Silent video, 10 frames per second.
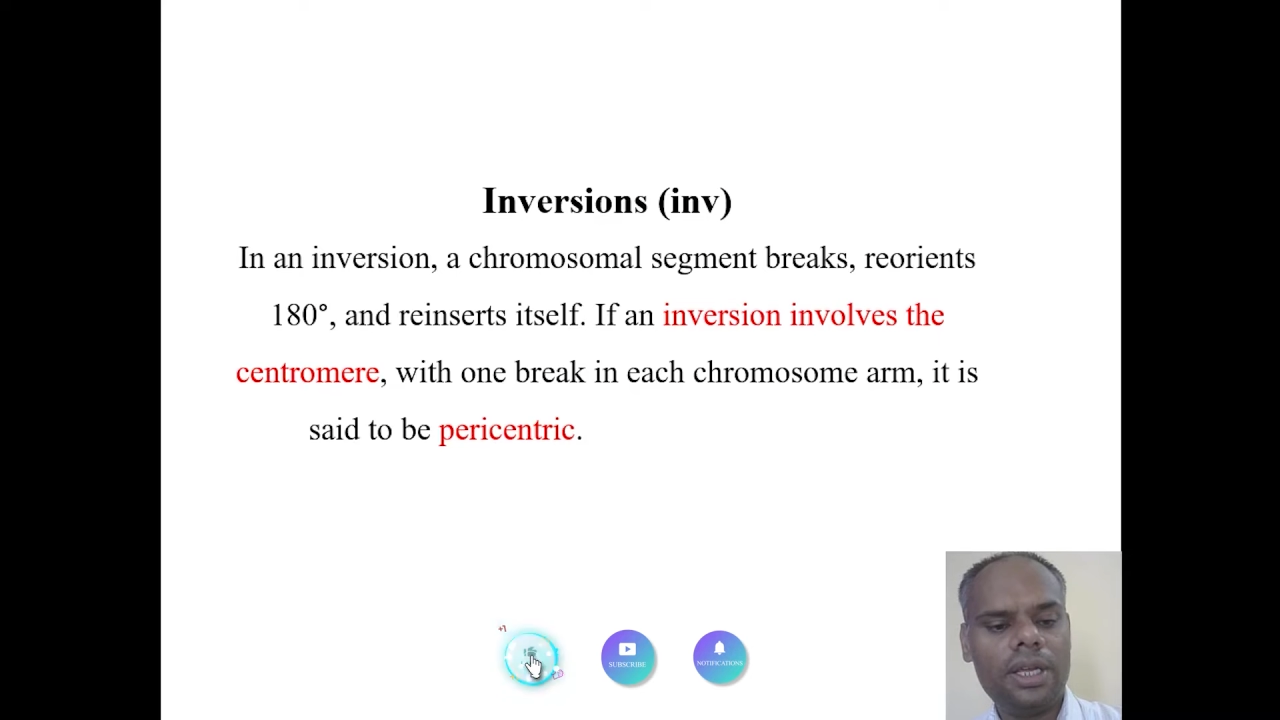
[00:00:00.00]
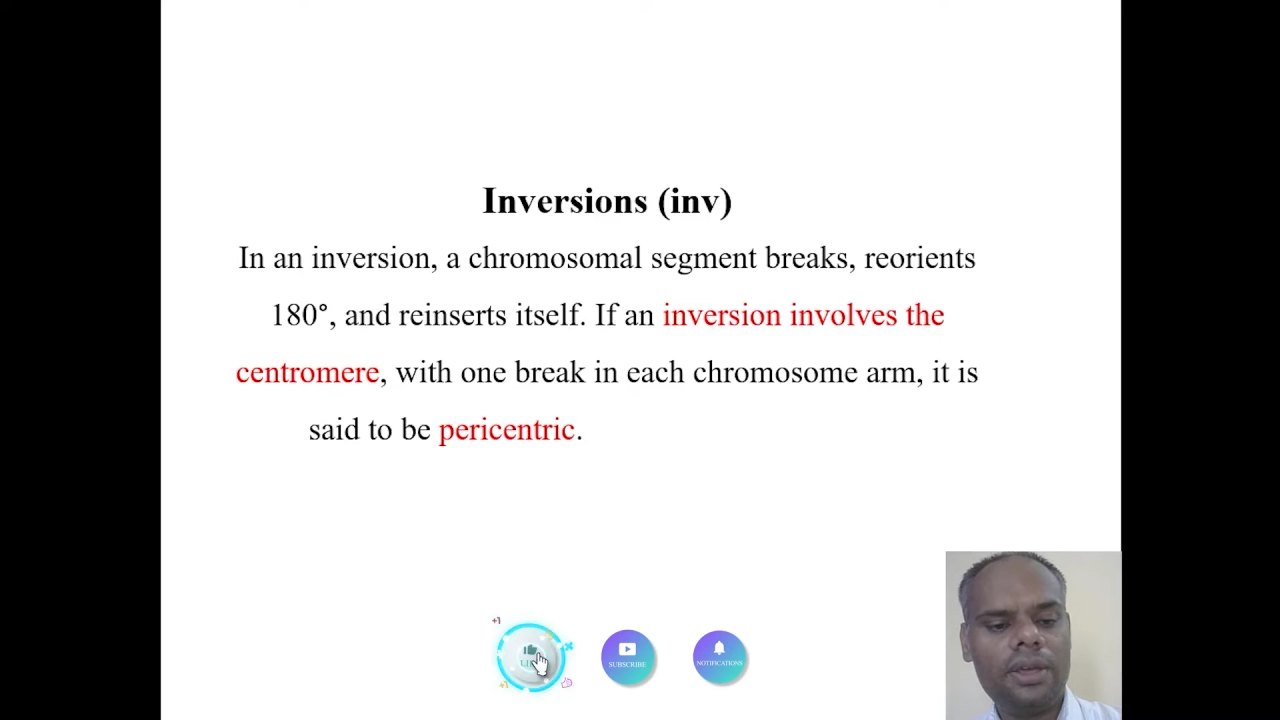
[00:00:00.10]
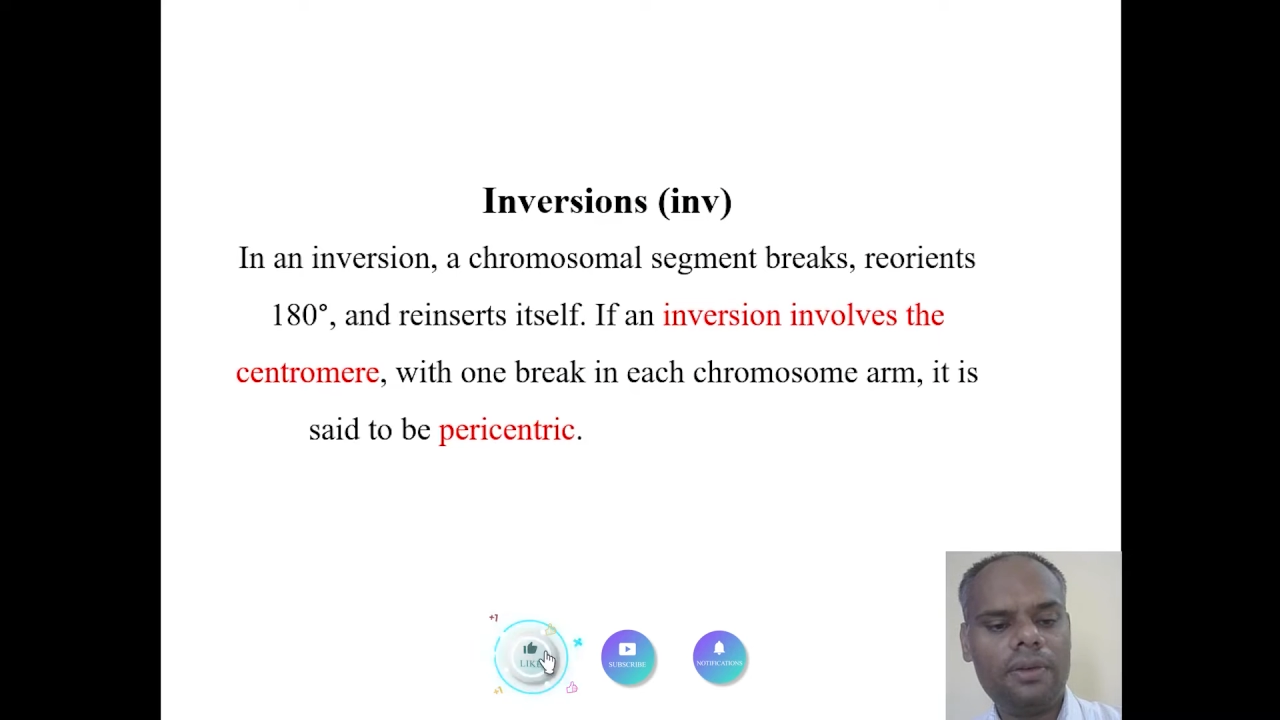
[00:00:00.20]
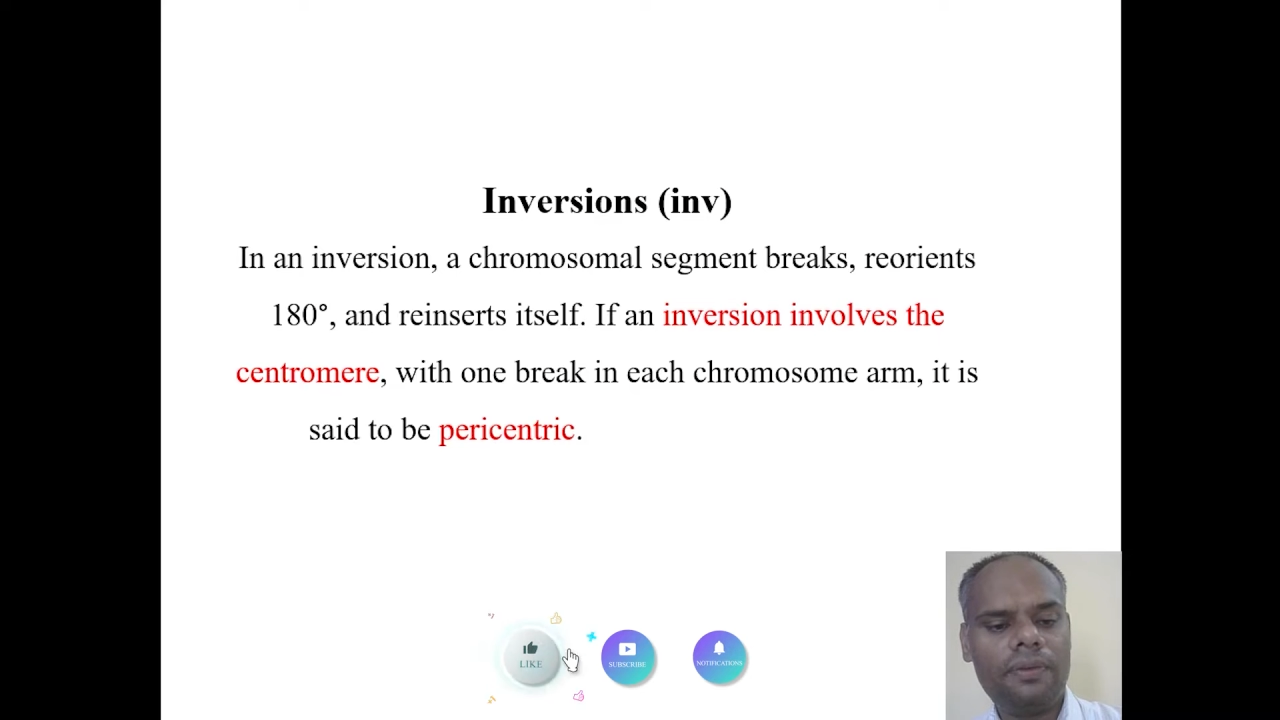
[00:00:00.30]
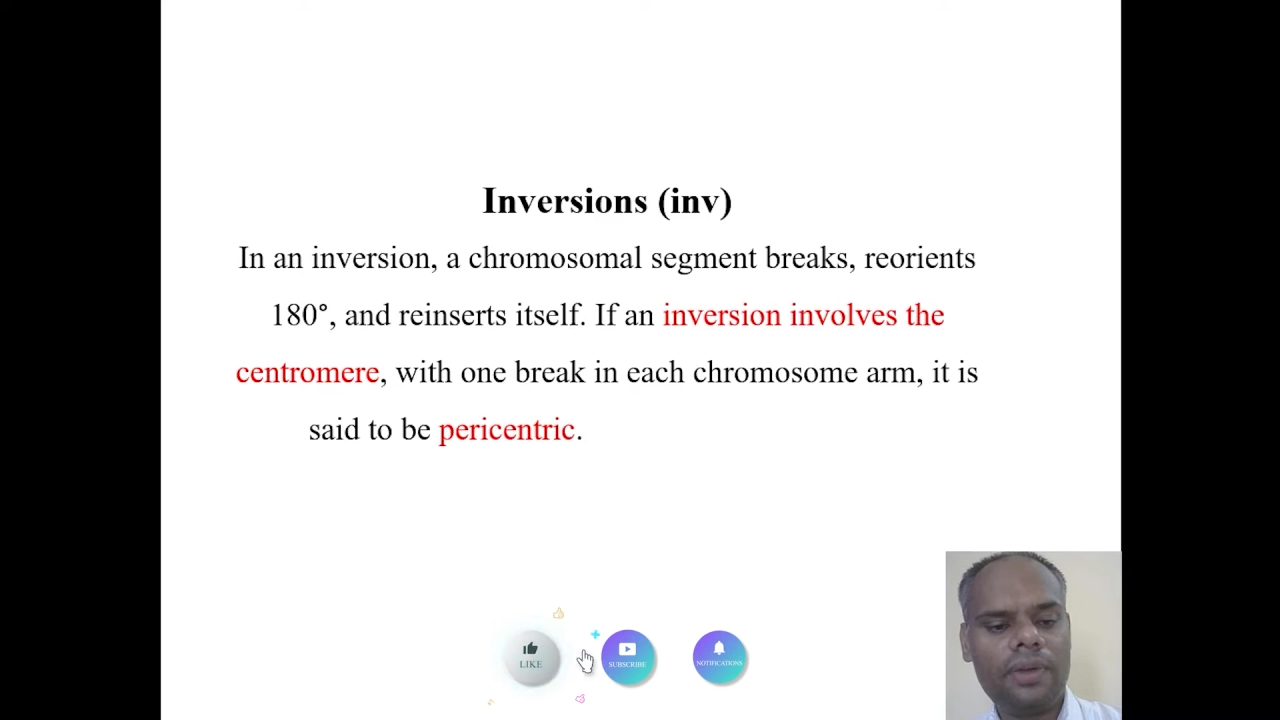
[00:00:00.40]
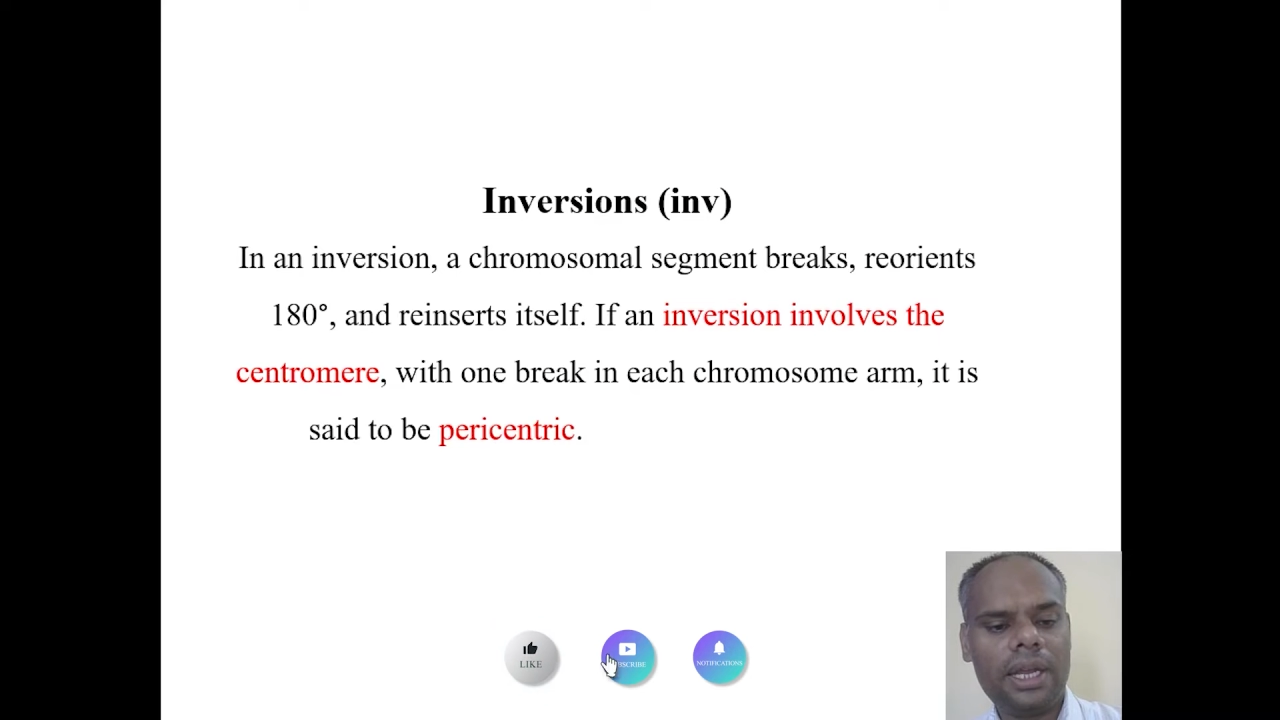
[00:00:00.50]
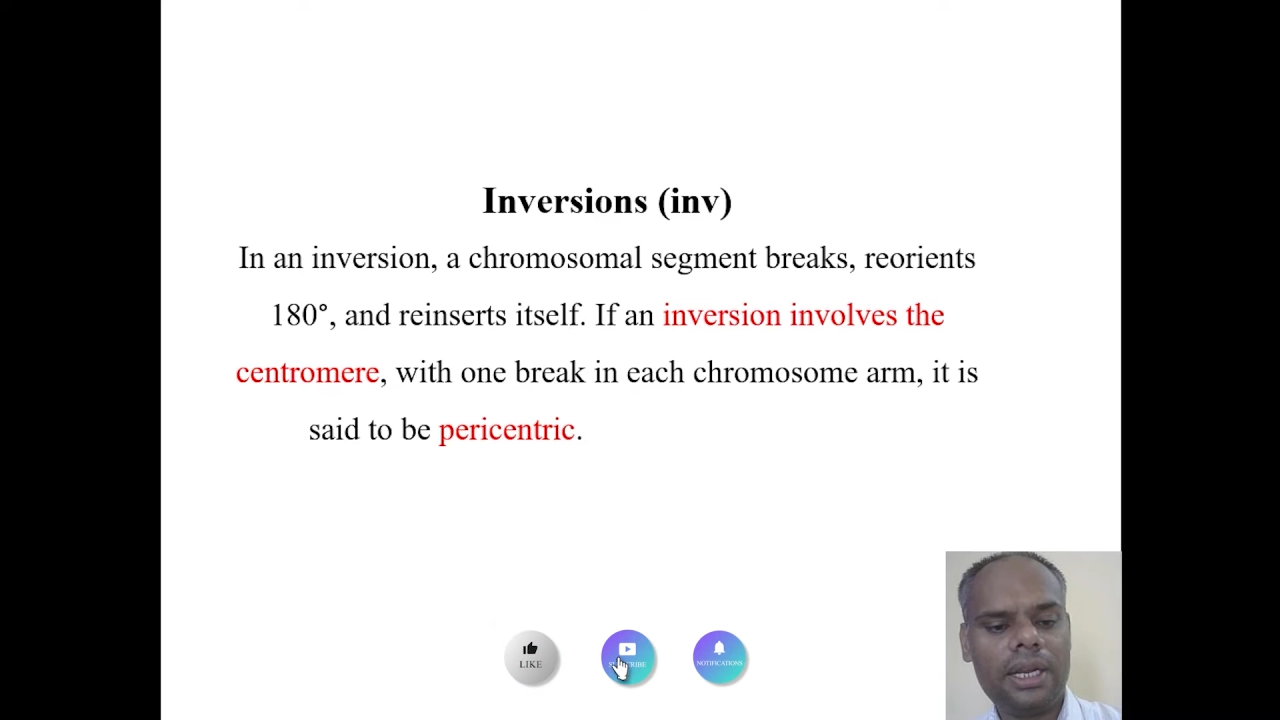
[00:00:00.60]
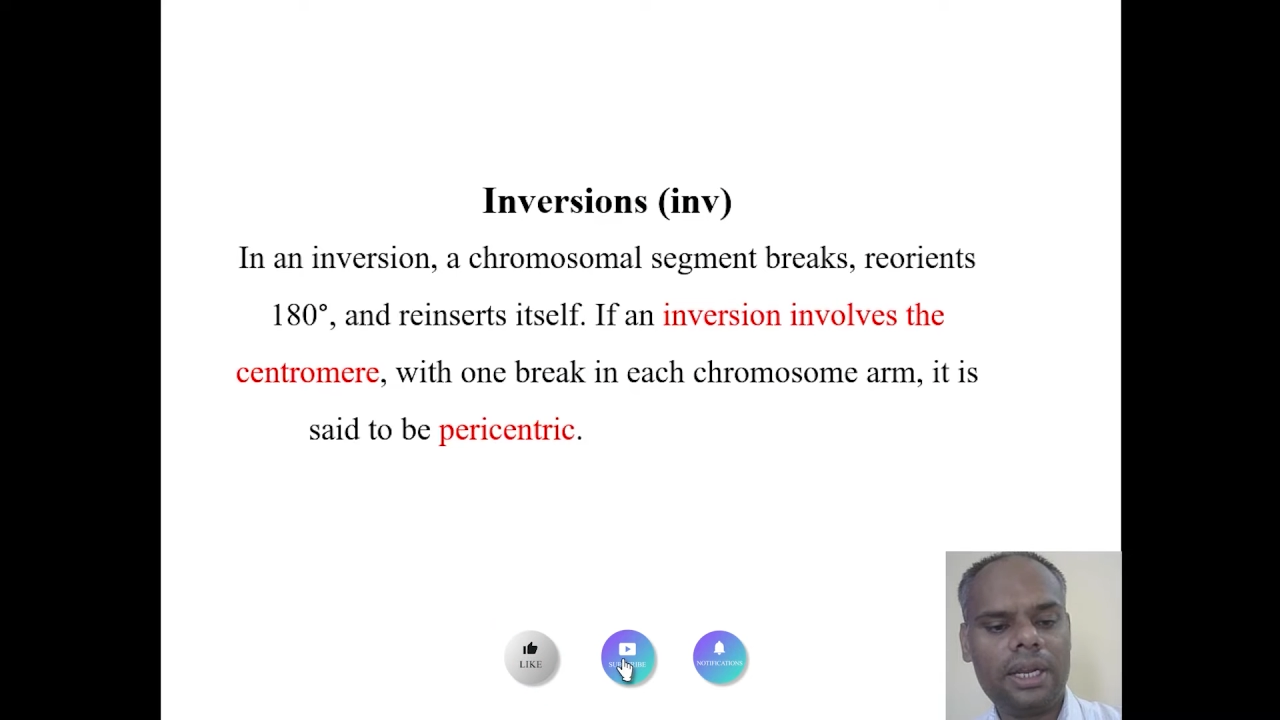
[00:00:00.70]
If an